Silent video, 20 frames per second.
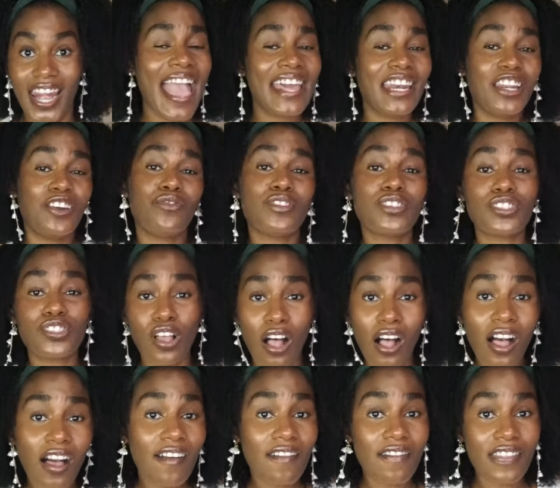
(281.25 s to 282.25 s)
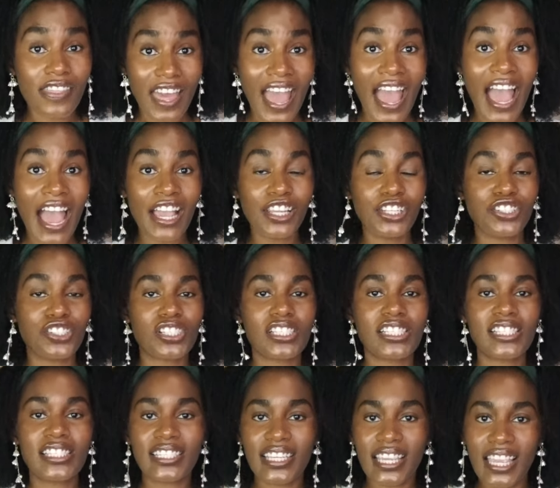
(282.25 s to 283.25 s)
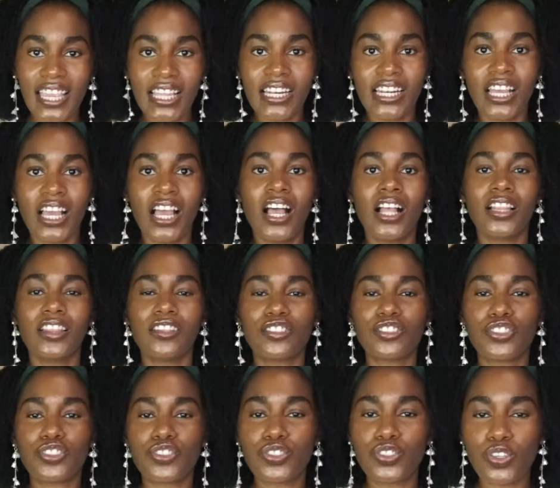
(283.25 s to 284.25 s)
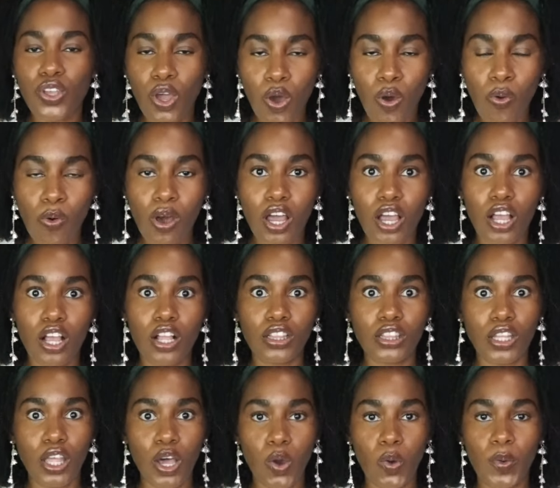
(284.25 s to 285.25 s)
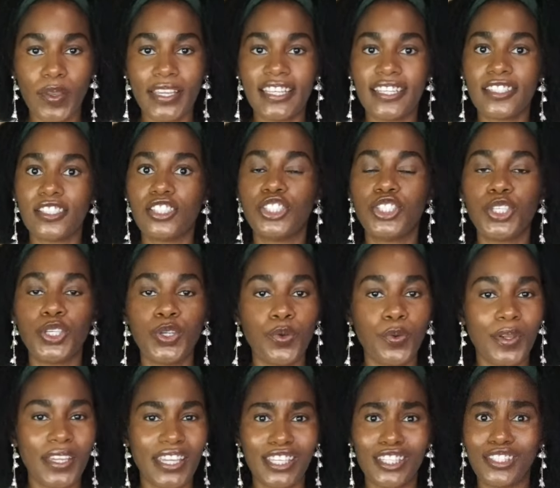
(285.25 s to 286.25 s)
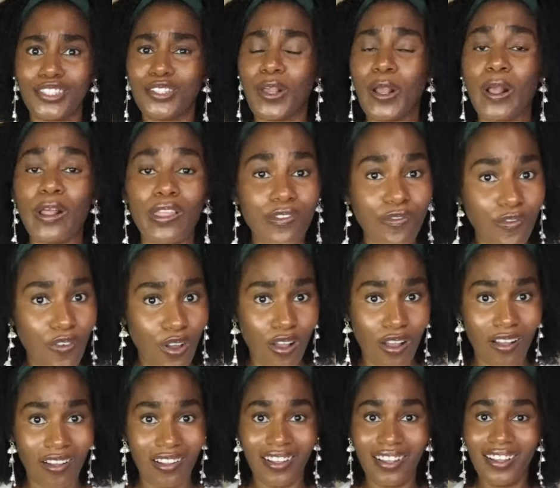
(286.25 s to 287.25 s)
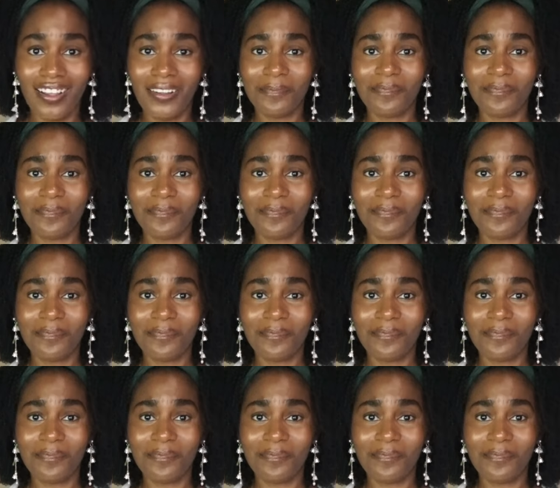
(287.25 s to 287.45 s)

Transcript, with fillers: And in result of that, your skin looks so glowy, dewy, youthful.